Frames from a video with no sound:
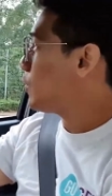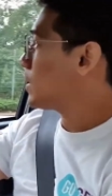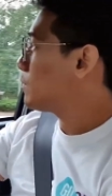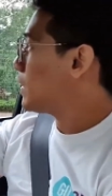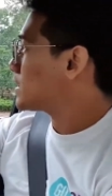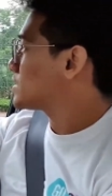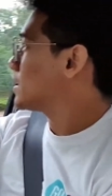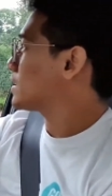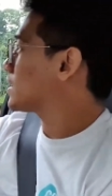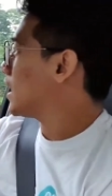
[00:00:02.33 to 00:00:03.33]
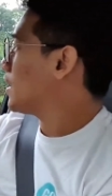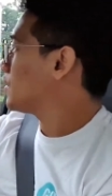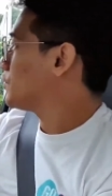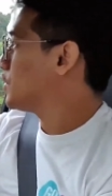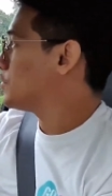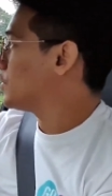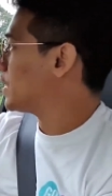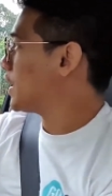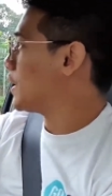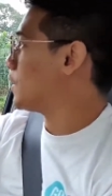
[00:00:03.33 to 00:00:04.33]
welcome back to another car review
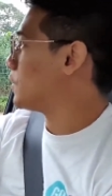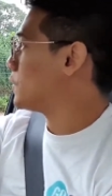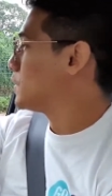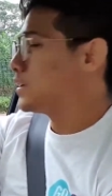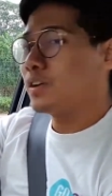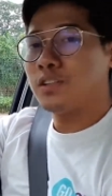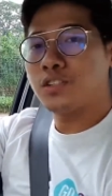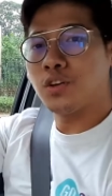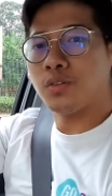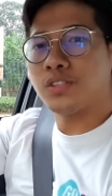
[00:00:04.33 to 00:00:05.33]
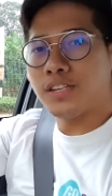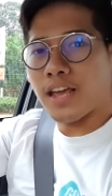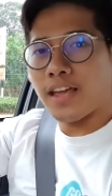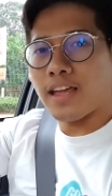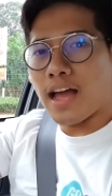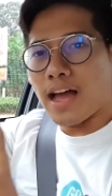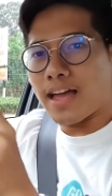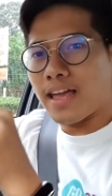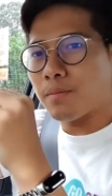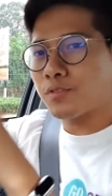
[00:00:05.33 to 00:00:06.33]
video. So today I am